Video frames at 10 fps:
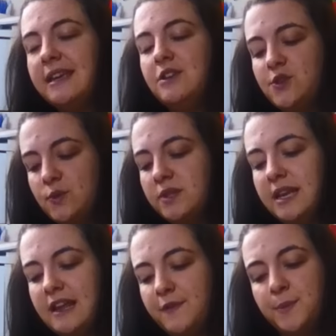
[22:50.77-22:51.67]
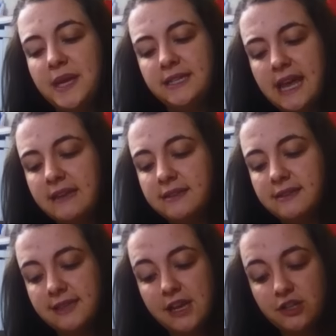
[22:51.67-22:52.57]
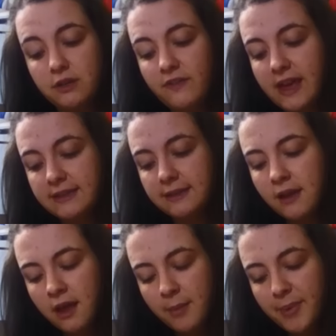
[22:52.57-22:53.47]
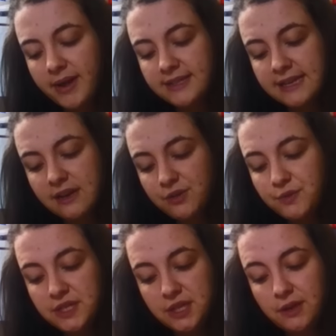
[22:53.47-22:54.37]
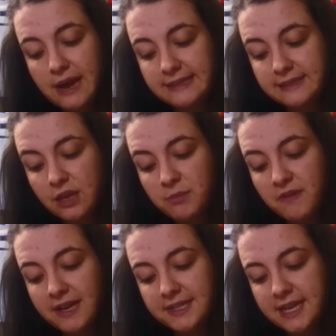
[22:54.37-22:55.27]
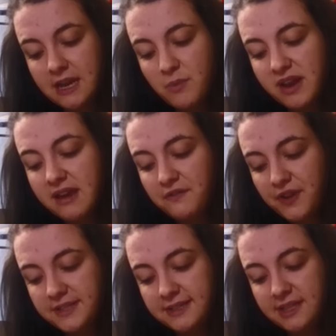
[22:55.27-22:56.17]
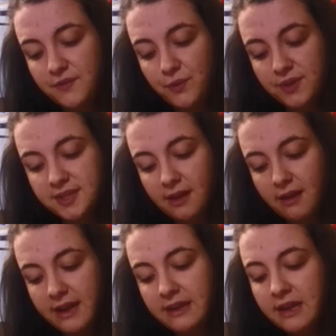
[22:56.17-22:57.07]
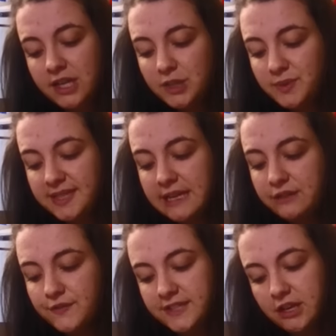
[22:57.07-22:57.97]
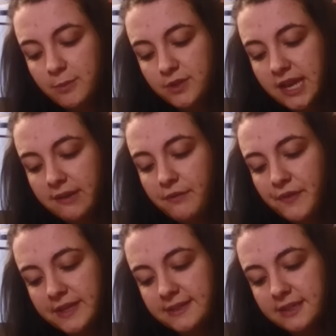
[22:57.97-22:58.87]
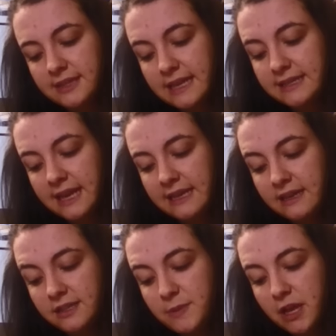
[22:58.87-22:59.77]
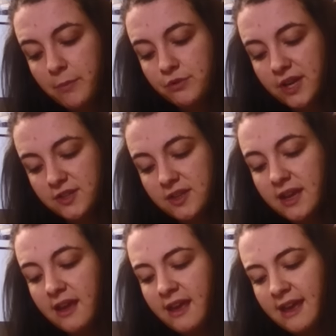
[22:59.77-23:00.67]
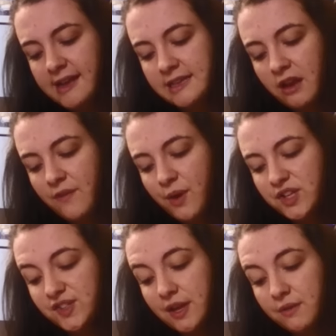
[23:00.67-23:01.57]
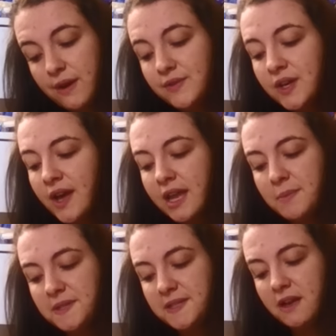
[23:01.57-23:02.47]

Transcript: in short-lived but intense sexual affairs. But adultery too has its own morality, and when Anna finds herself crossing a line, she will set off a terrible chain of events, ending in unspeakable tragedy. As her life crashes down around her, Anna must